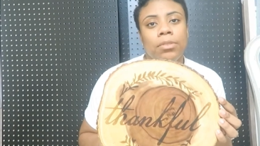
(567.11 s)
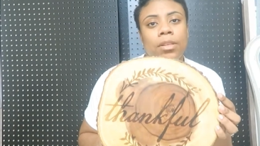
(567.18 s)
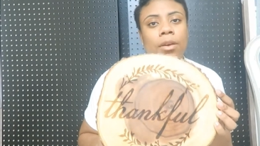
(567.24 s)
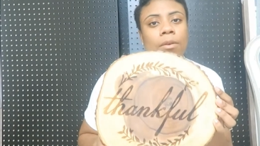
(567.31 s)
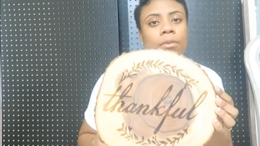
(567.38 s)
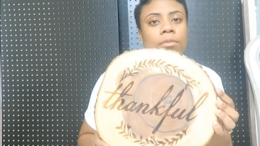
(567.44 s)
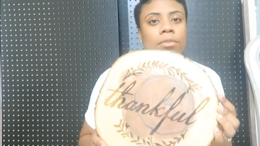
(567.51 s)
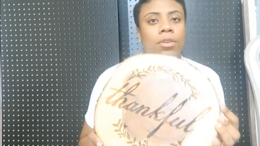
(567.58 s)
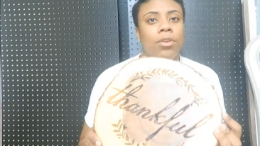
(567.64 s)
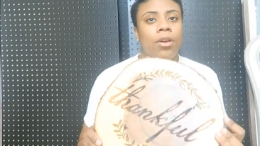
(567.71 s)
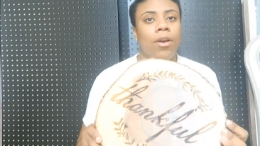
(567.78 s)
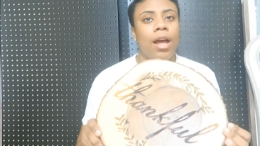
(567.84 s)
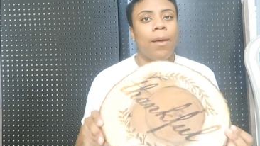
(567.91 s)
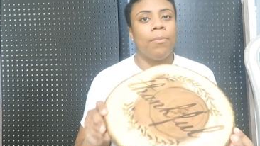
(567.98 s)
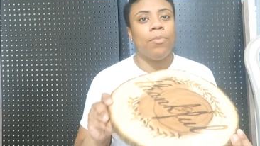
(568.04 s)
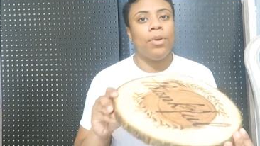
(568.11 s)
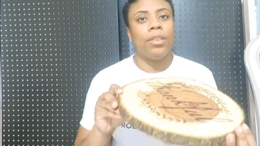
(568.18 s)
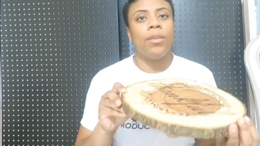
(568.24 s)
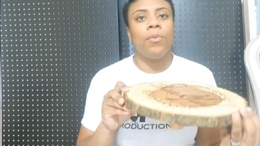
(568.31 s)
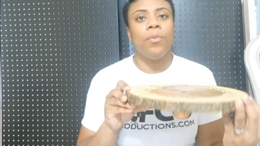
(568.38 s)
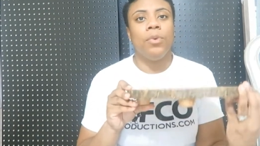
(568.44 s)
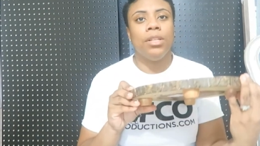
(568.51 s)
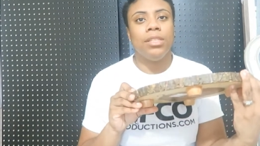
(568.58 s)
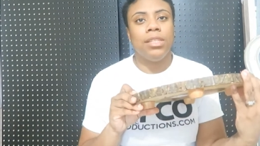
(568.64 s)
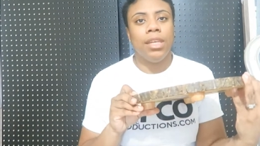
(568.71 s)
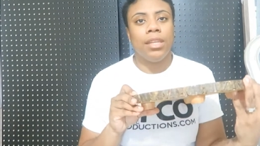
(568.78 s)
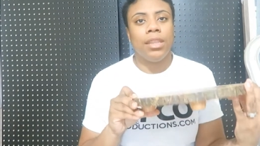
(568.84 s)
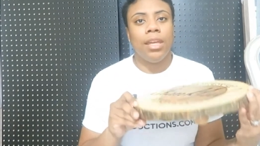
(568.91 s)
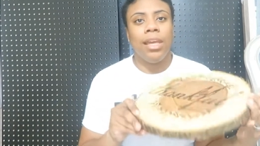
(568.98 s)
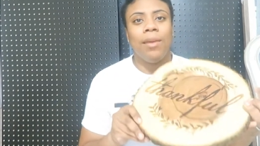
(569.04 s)
So, you know, I'm with the
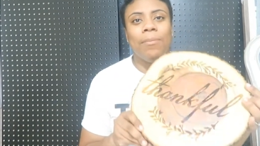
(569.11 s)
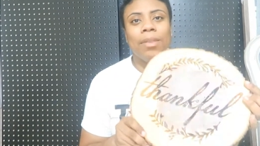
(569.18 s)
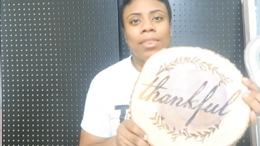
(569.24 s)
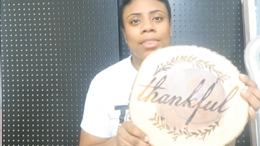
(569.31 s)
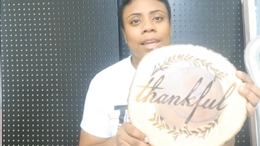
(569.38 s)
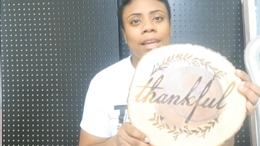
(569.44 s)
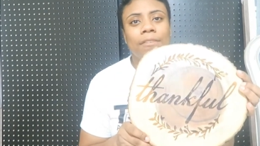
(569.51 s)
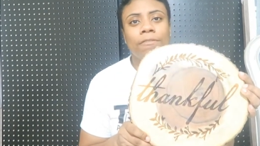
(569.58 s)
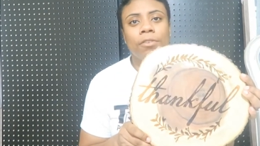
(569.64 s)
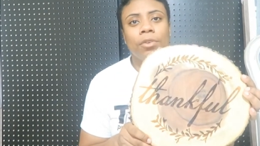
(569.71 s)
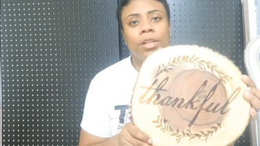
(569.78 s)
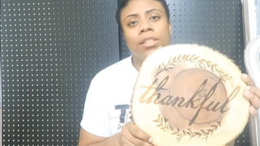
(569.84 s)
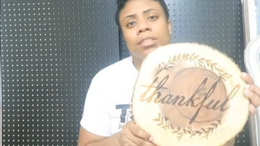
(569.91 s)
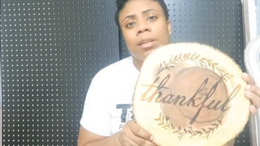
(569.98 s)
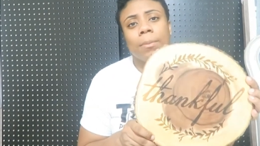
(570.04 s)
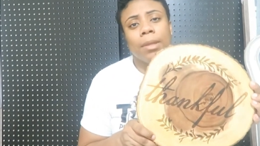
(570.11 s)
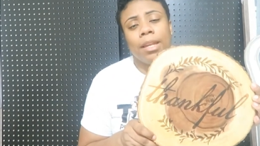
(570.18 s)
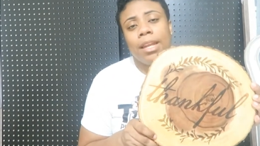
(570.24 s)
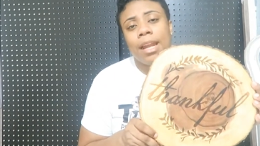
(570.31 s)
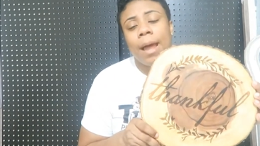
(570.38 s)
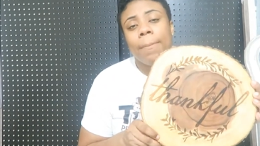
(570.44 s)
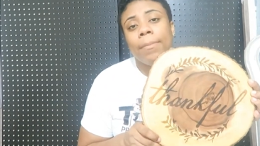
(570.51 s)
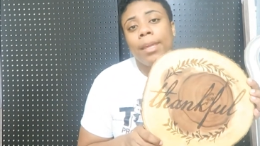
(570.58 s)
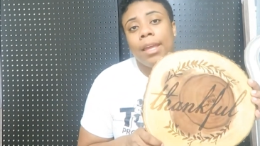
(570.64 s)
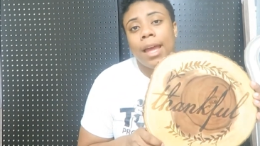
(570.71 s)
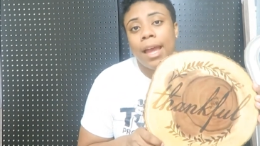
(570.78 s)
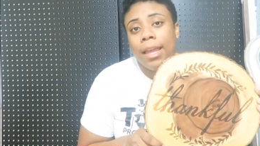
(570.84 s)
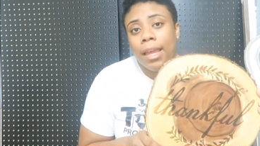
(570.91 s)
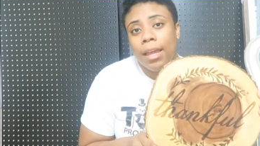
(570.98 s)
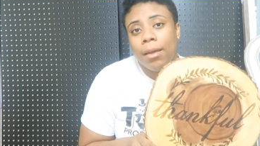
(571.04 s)
woodsy theme and thankful is something that I'm
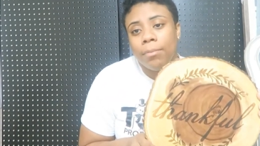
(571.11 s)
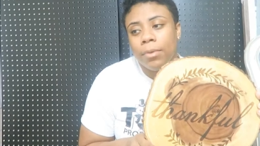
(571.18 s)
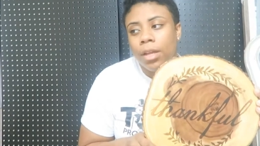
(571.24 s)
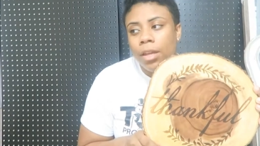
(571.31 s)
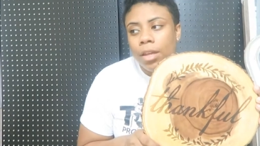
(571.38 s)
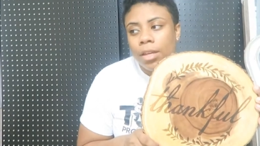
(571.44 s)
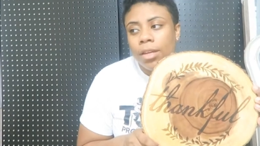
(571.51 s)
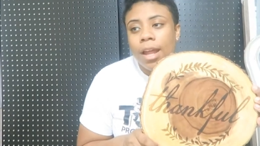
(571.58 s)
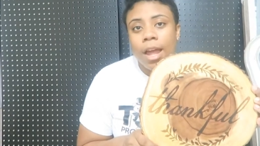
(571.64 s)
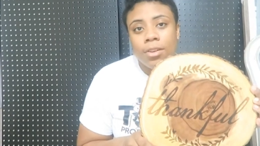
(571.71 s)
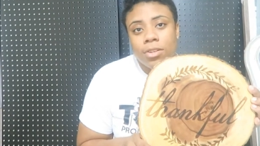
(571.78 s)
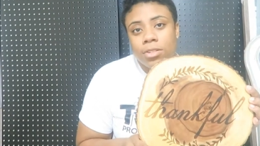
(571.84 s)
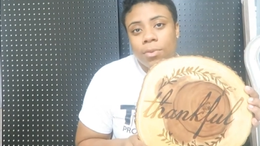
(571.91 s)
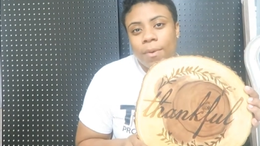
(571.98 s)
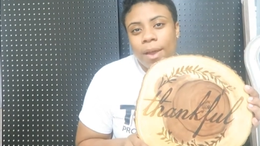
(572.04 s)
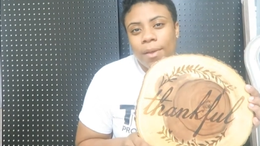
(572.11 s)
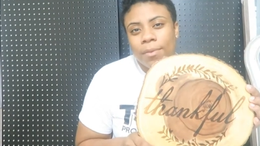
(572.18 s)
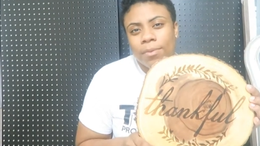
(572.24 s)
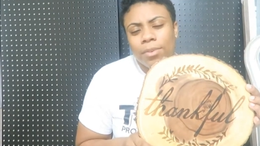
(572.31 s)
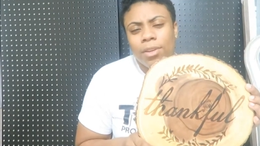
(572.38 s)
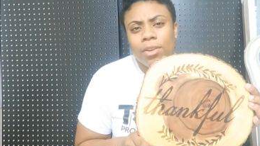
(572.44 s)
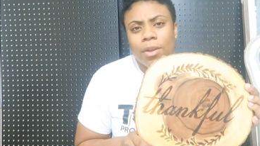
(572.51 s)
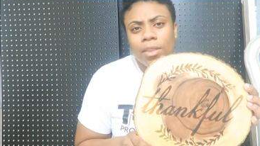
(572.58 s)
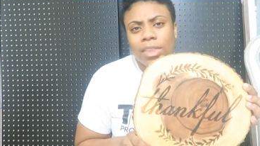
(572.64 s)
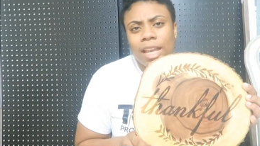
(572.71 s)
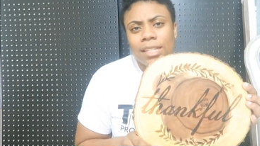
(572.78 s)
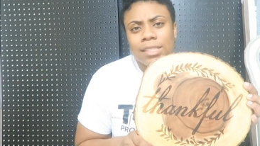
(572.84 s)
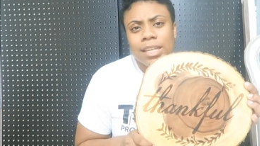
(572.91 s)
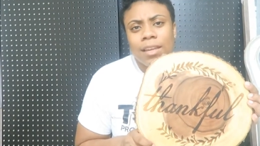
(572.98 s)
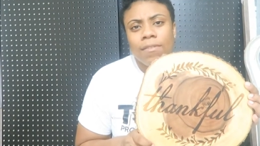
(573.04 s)
I am not just around, you know,
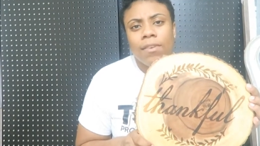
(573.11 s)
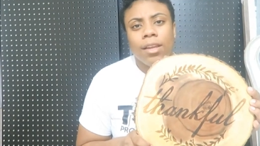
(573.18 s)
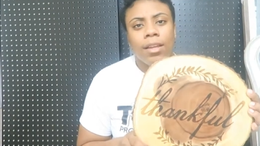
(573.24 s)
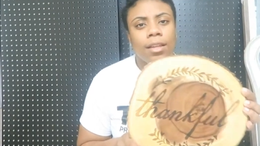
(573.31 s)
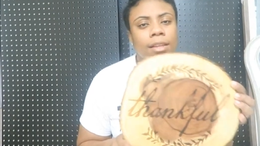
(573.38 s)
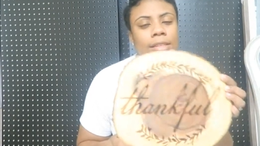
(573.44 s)
Thanksgiving.